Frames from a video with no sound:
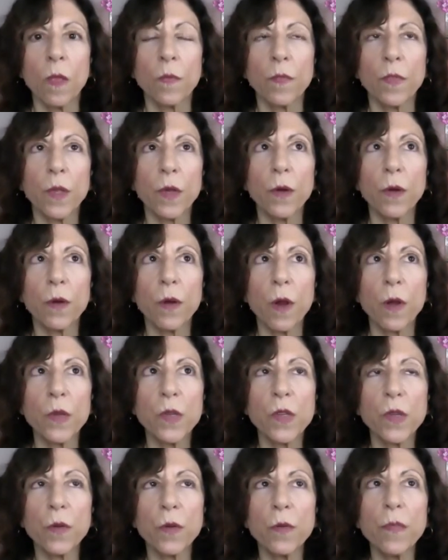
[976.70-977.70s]
there are
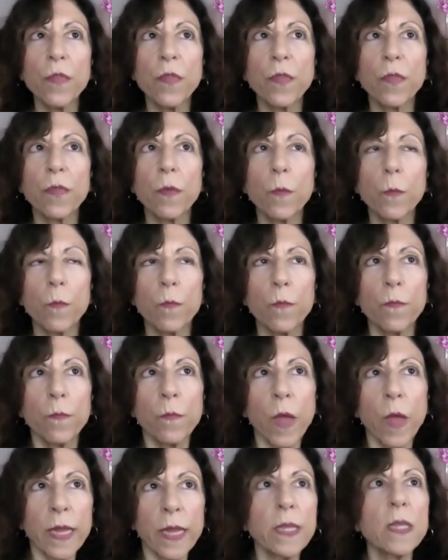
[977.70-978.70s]
certain,
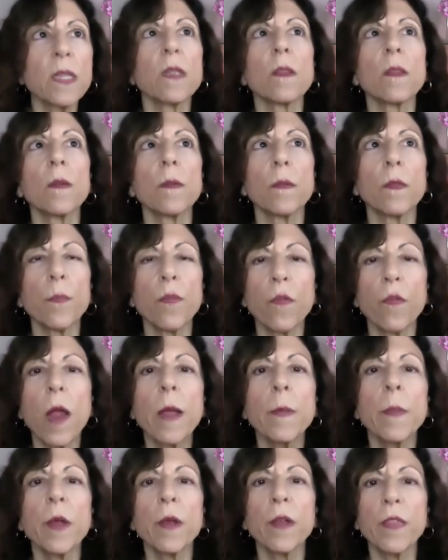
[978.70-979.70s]
I guess the
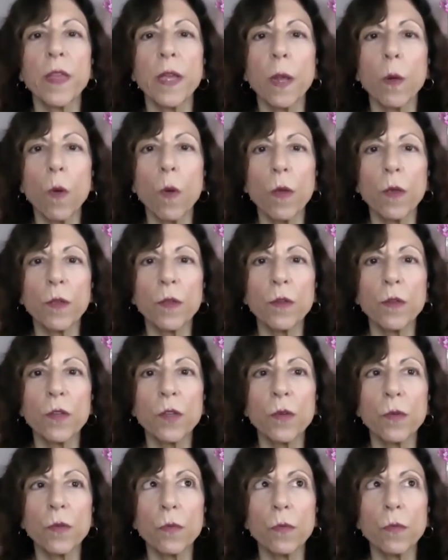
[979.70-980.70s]
primary thing I want you
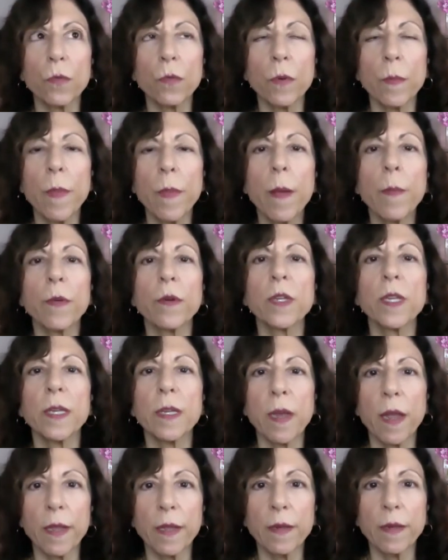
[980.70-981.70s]
to remember
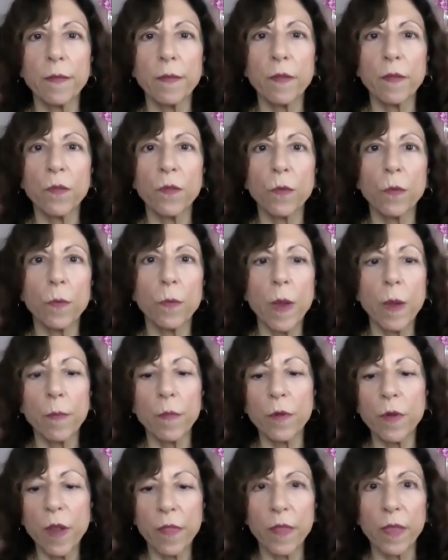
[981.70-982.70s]
tonight, if you
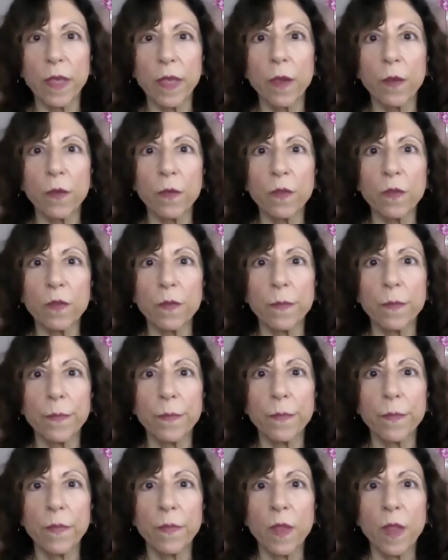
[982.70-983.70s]
remember nothing else,
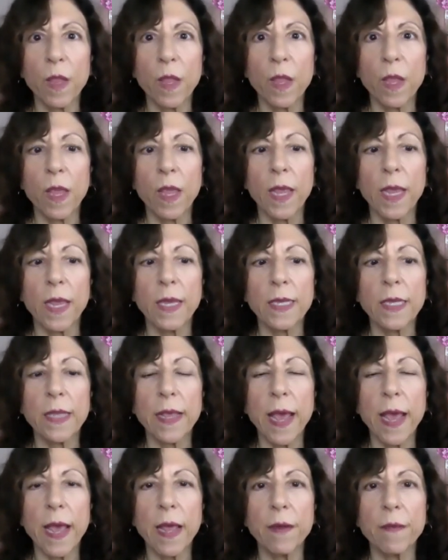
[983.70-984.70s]
is
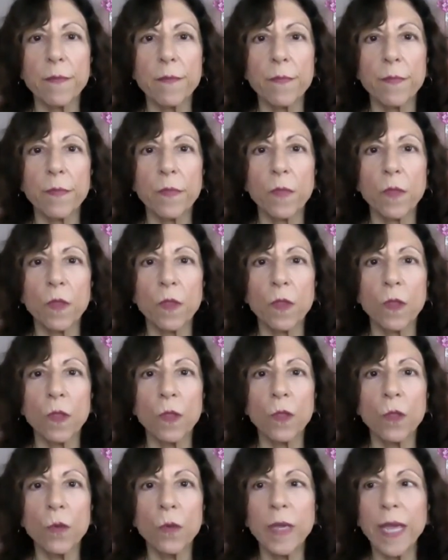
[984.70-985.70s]
that
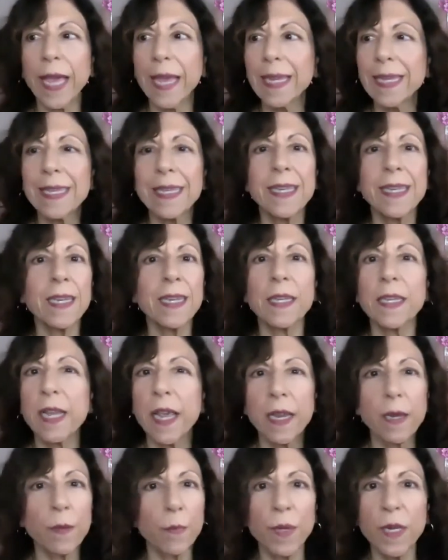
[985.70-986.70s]
you can't
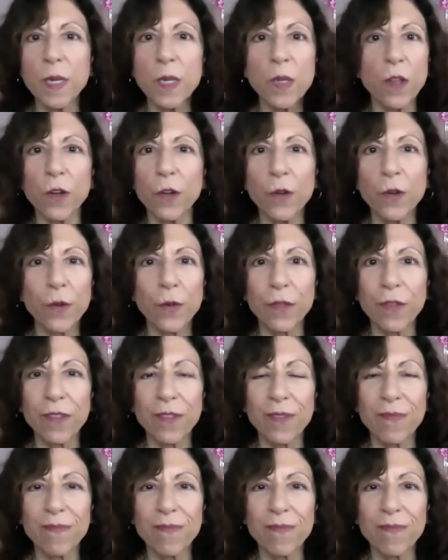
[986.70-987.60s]
dictate peace on earth.